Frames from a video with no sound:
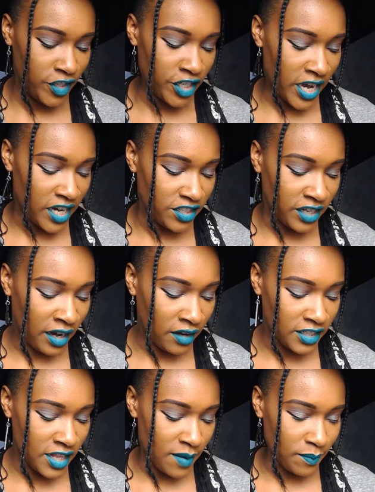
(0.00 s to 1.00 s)
Jay, shout
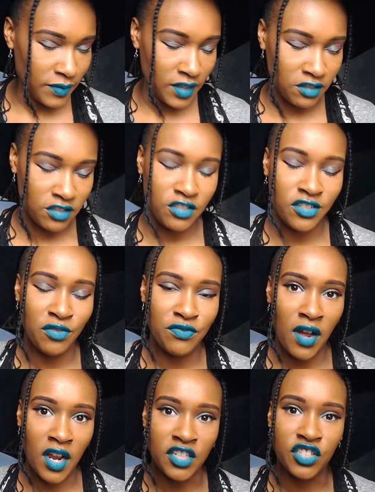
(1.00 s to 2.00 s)
out to them. They're just so
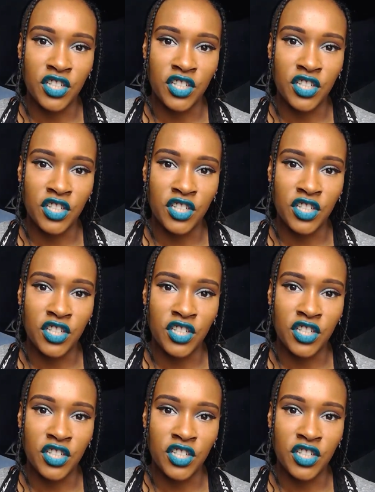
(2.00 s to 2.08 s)
fucking